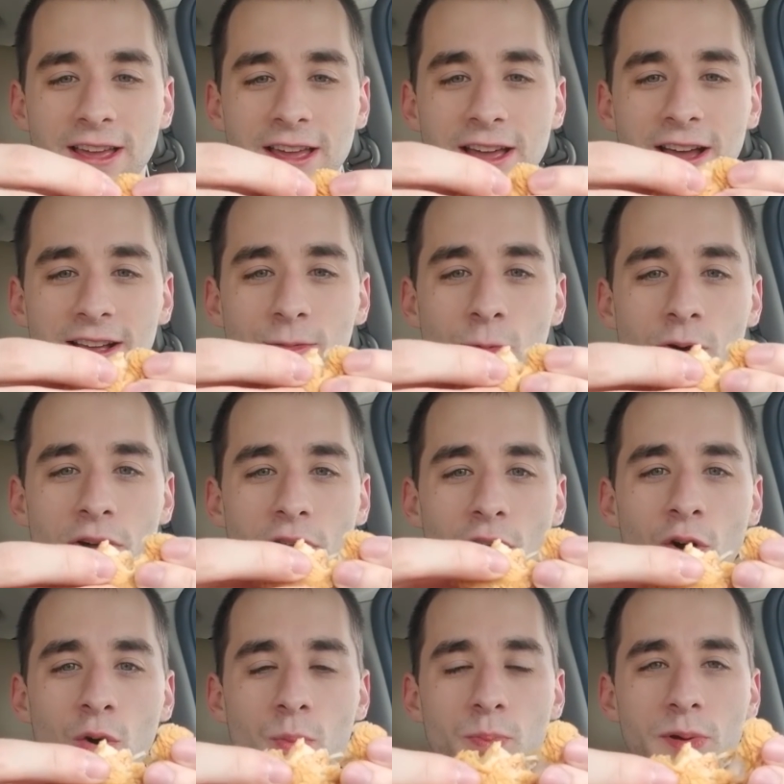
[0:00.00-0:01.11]
cut one
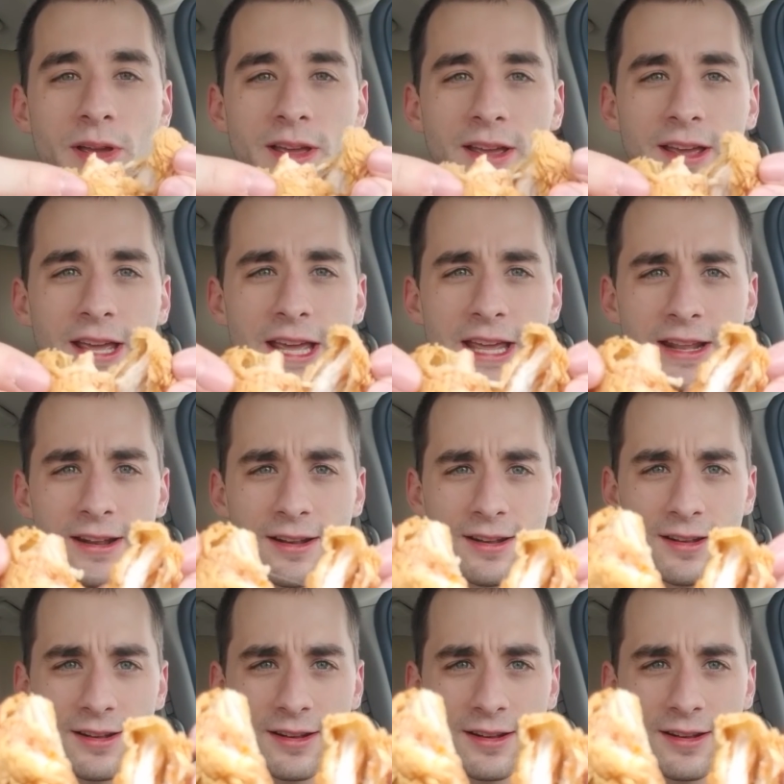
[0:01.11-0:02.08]
open.